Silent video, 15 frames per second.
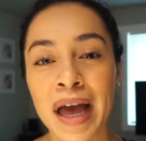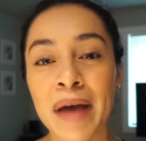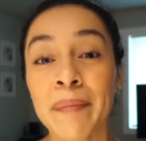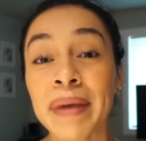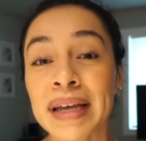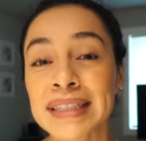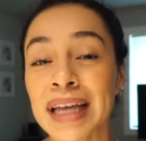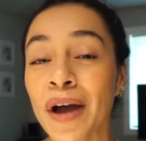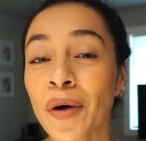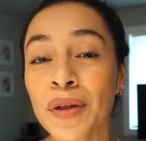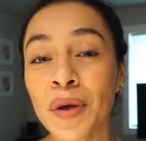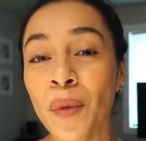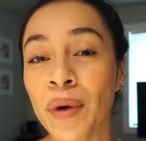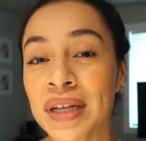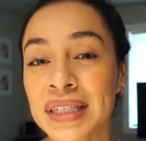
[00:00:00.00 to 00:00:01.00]
because I
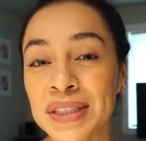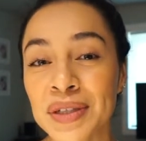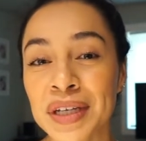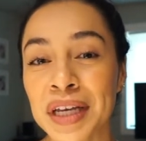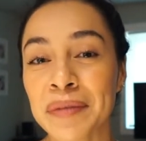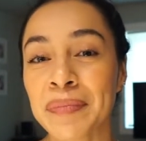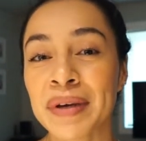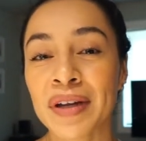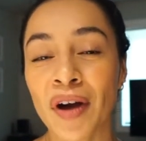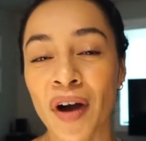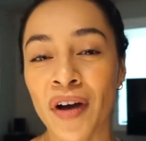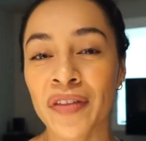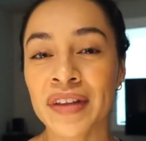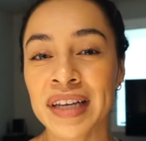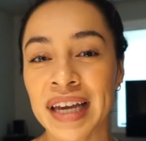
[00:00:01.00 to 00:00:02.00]
only wanted to keep it
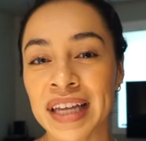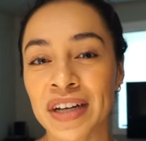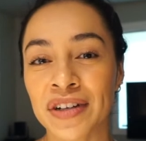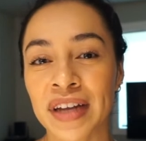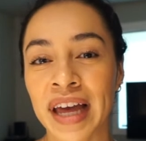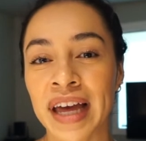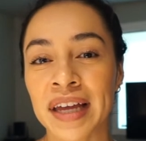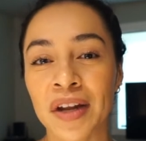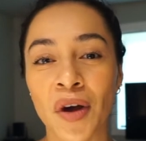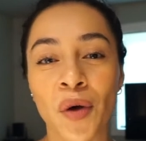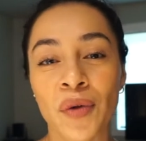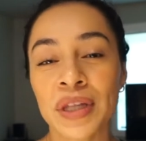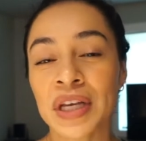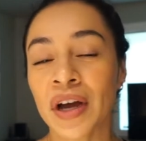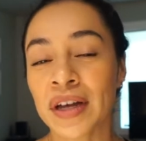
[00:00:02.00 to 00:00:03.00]
on the internet,
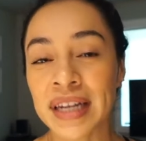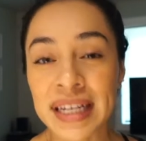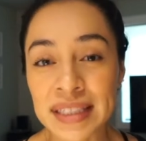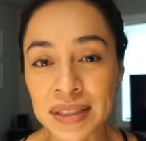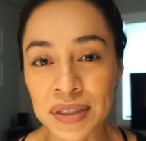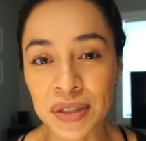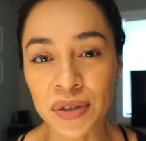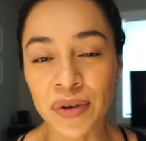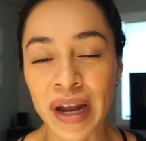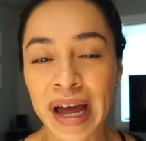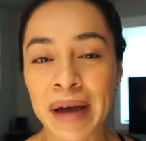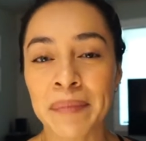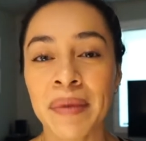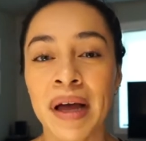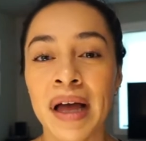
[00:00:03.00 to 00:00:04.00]
only on
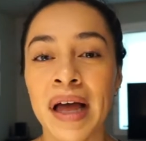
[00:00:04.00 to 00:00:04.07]
Instagram.